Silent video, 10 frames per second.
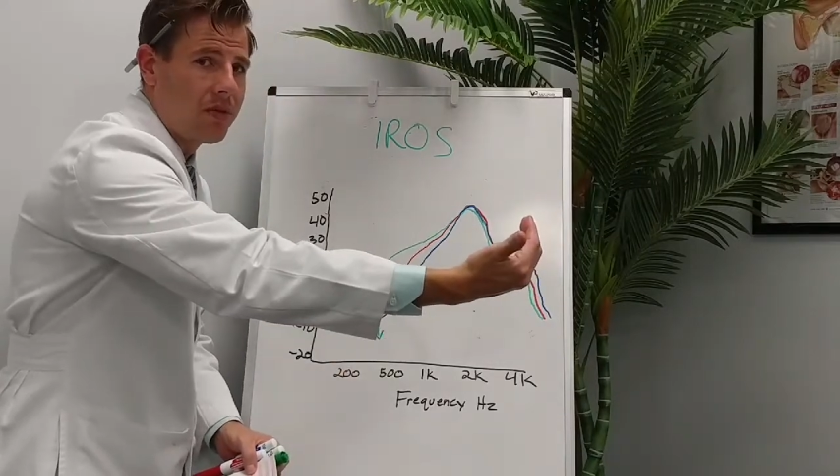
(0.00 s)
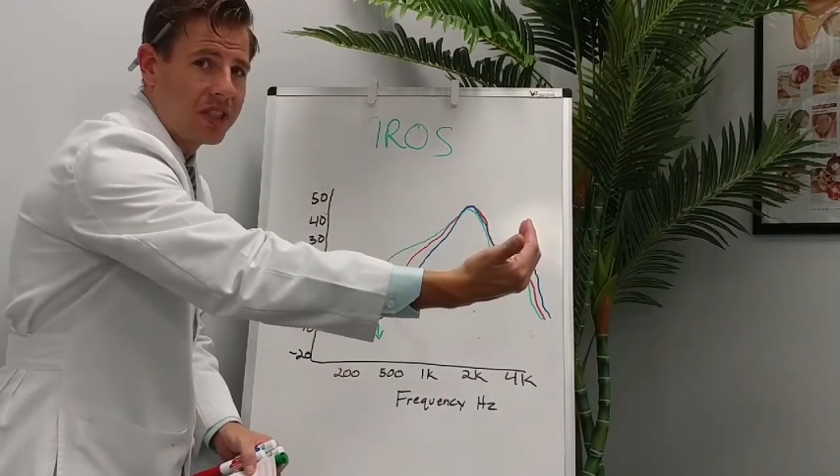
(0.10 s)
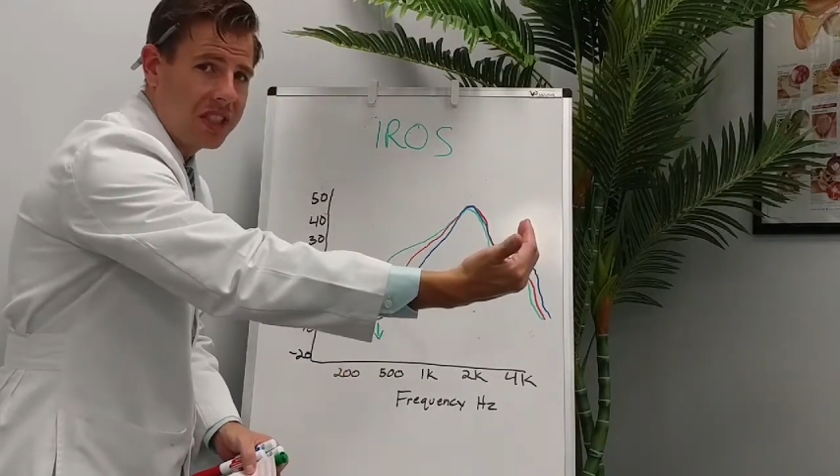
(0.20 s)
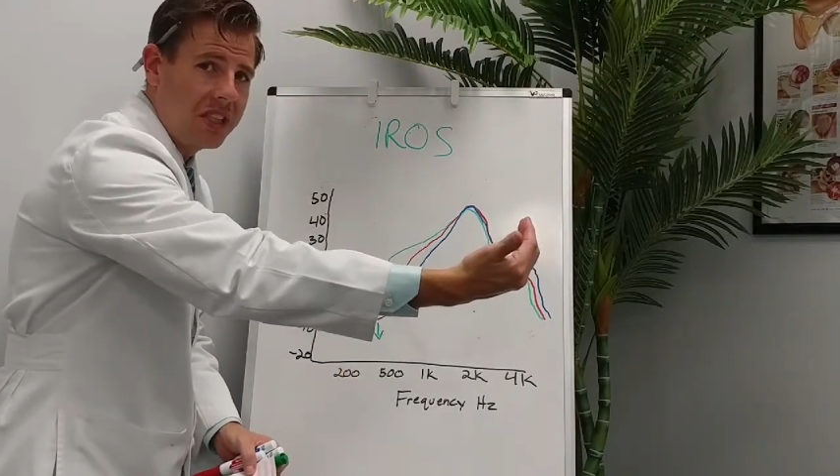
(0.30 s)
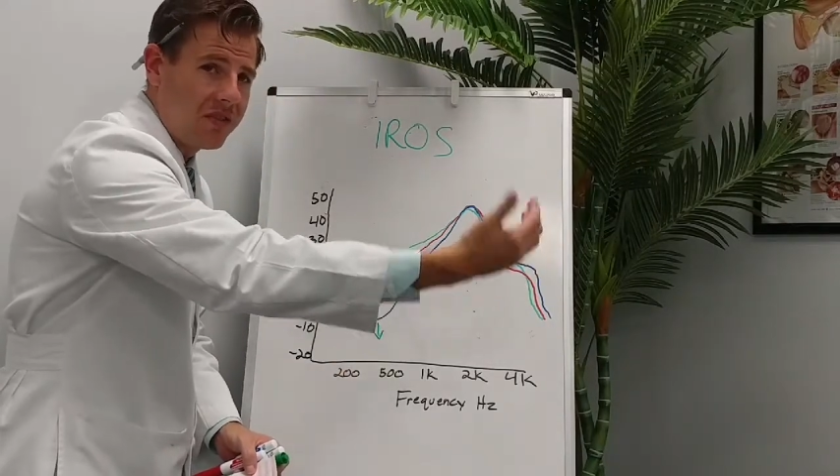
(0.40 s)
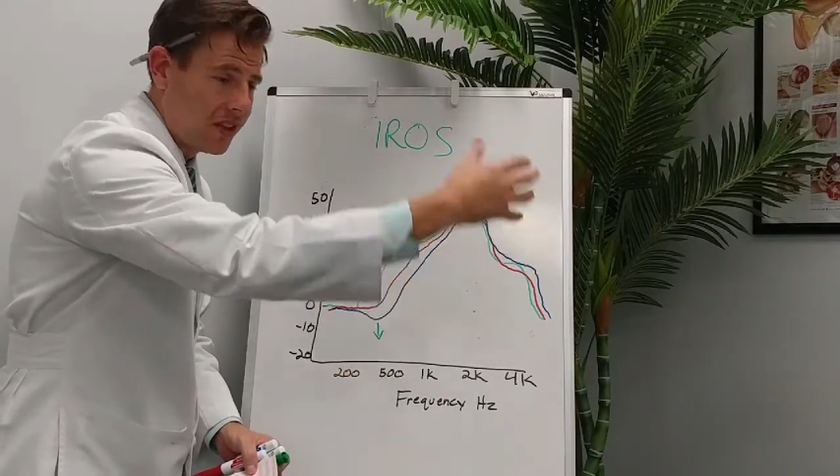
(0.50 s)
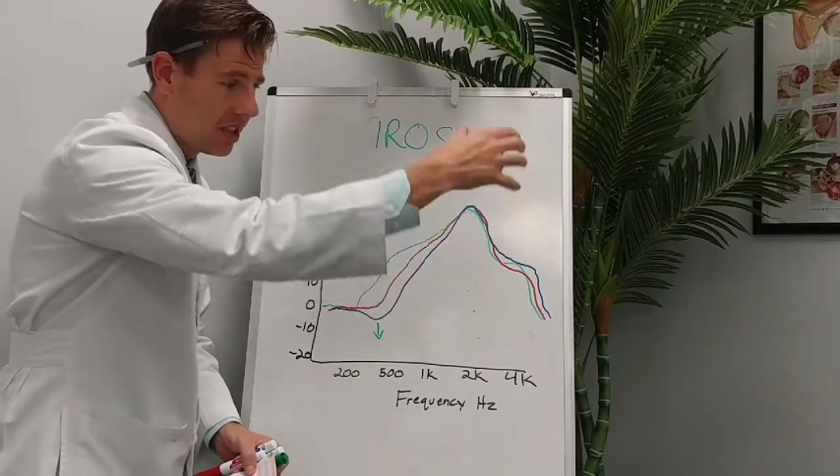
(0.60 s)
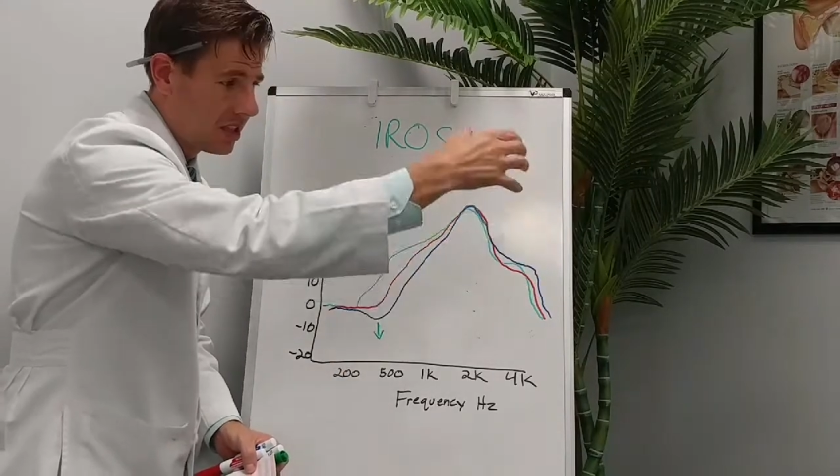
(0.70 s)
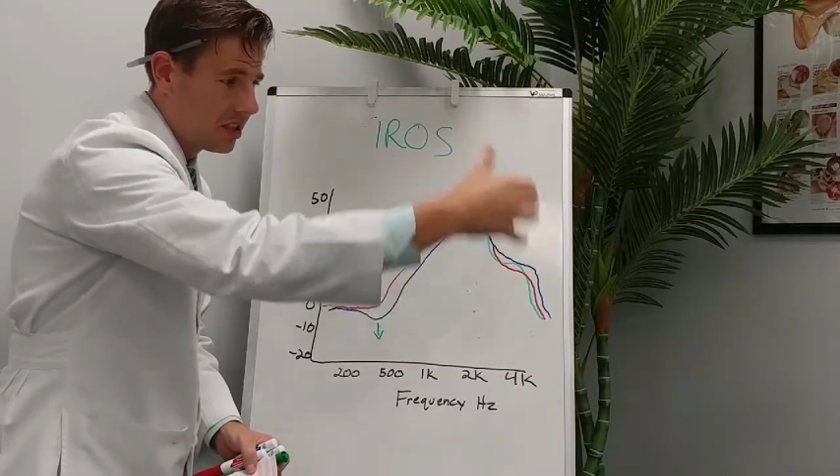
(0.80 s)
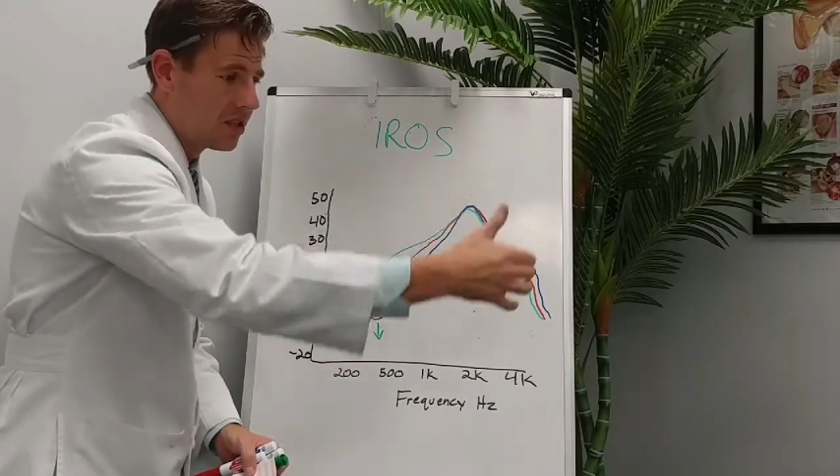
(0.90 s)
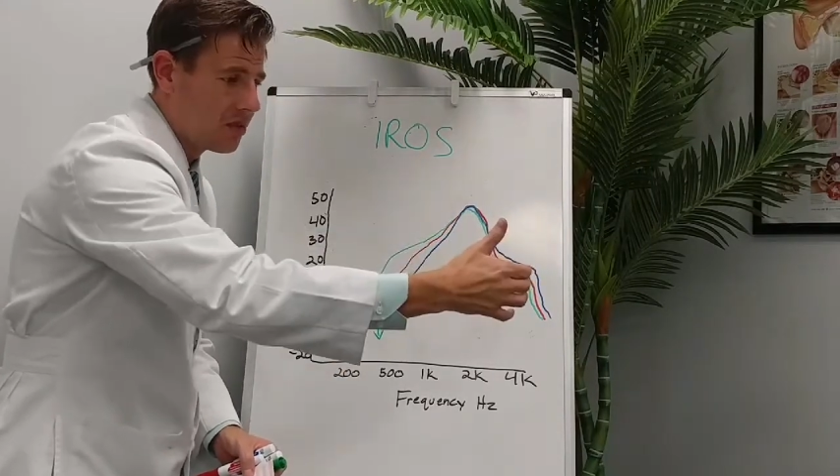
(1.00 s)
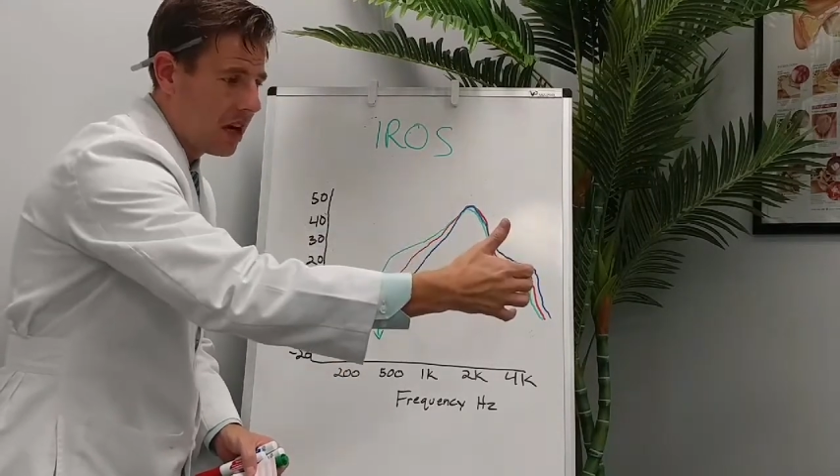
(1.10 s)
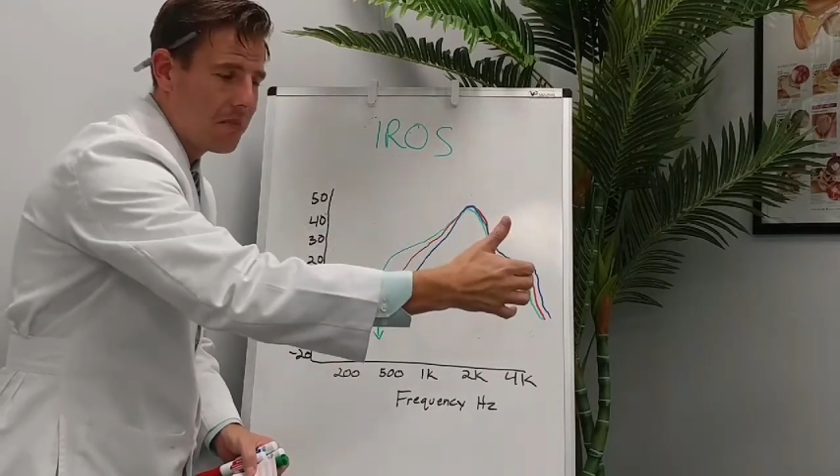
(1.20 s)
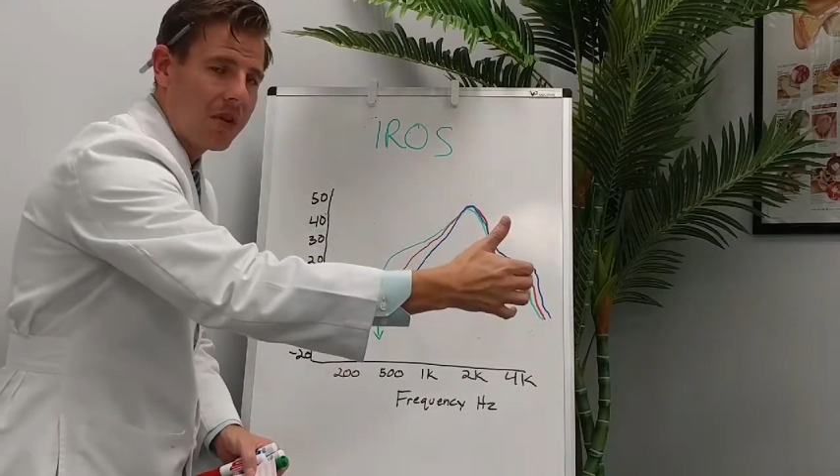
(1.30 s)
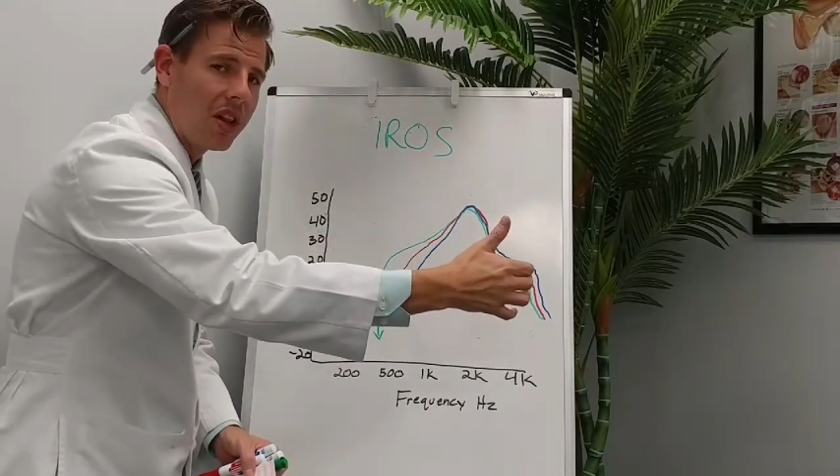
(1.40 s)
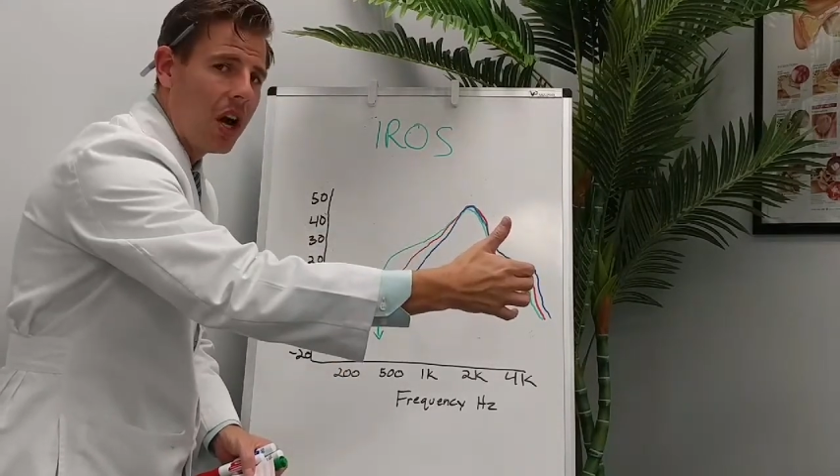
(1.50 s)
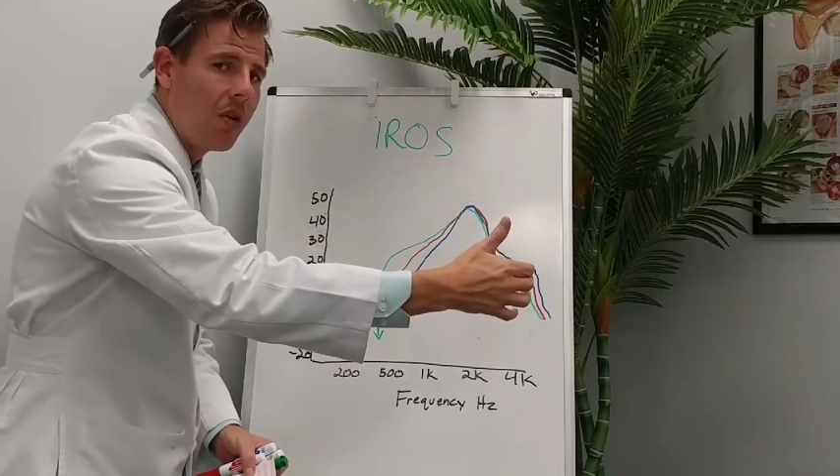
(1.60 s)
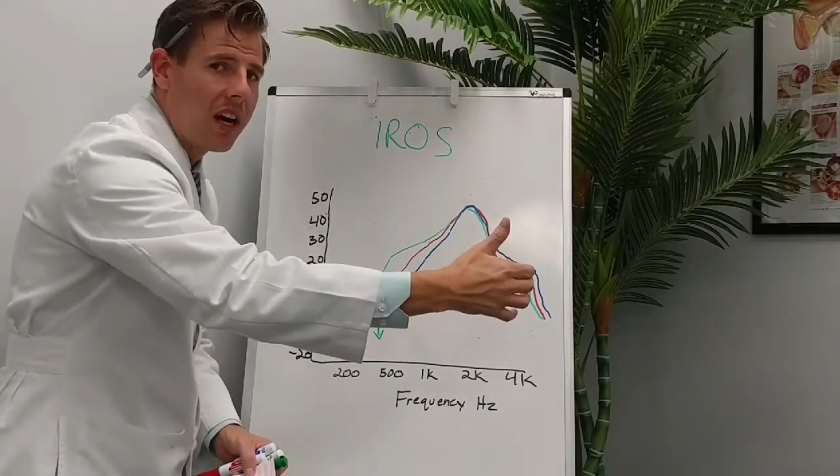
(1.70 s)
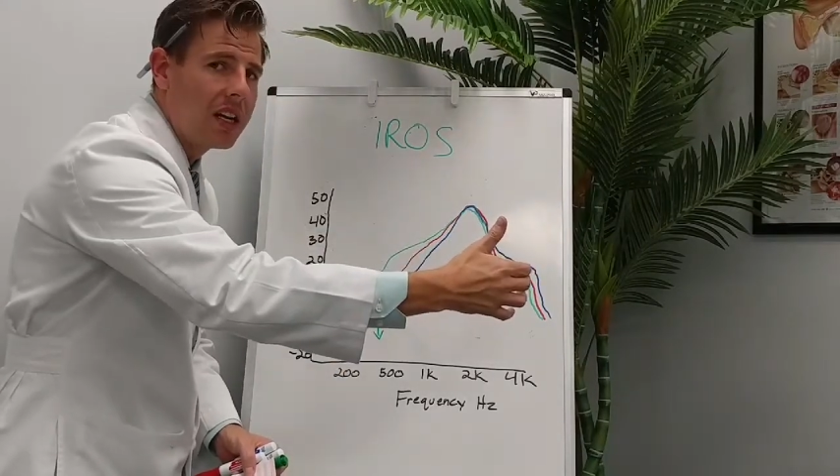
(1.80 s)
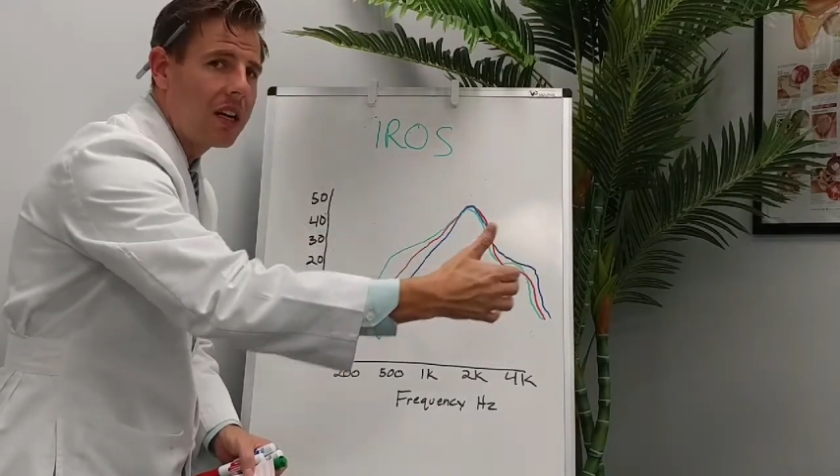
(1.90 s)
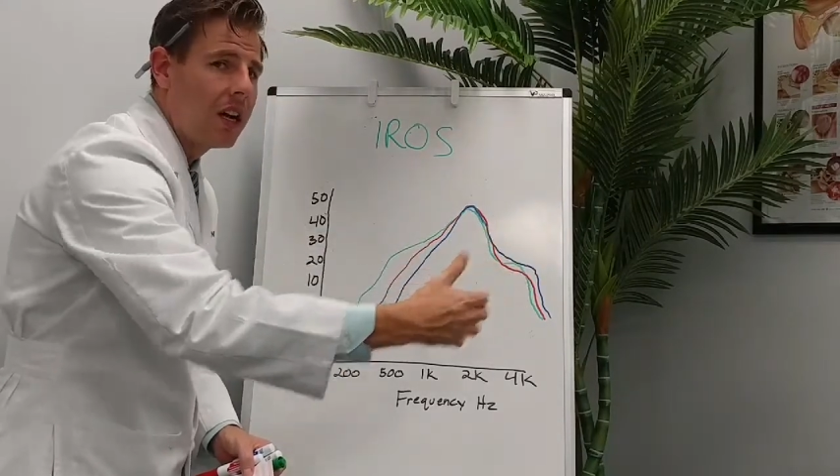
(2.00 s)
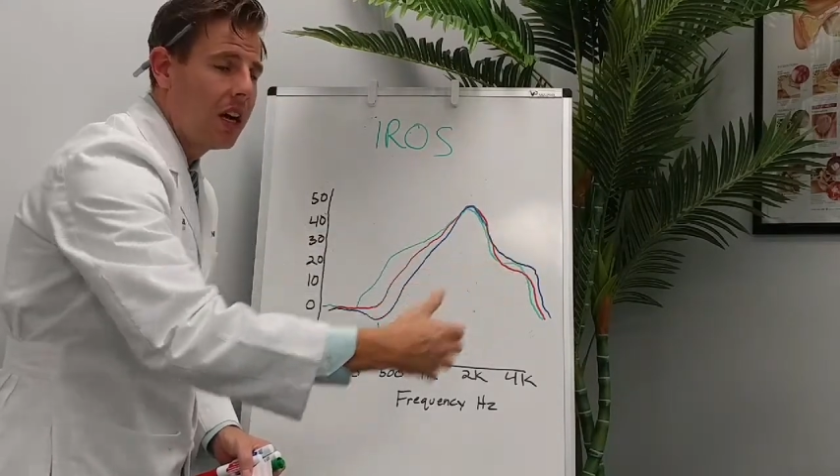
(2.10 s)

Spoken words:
receiver is, it's right below it.